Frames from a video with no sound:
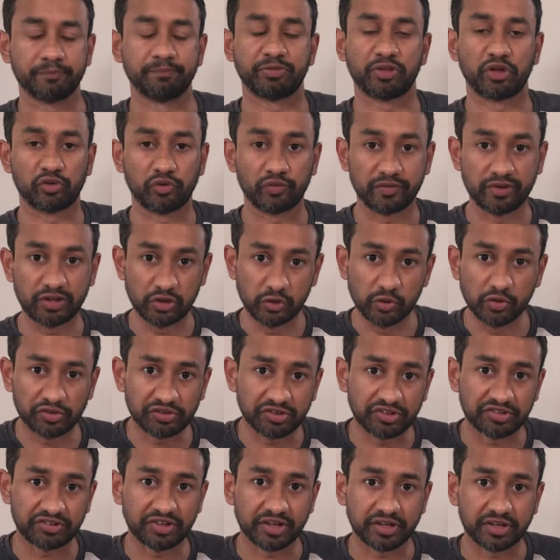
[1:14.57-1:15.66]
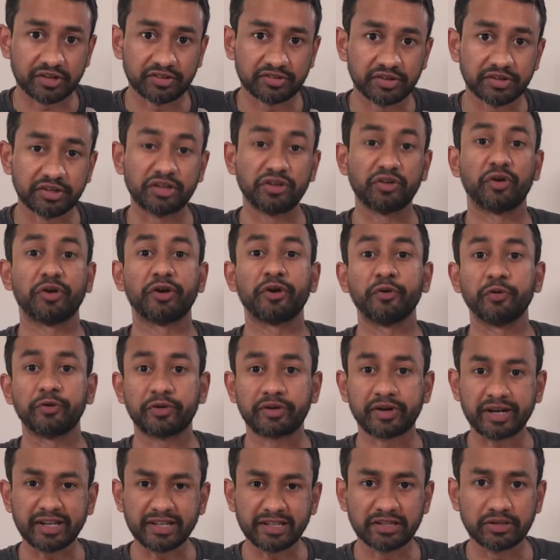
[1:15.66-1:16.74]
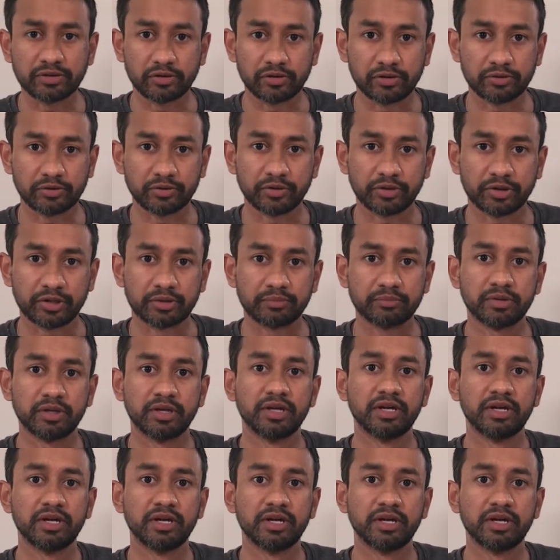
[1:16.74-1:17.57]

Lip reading: So we use this data set in order to train the algorithm,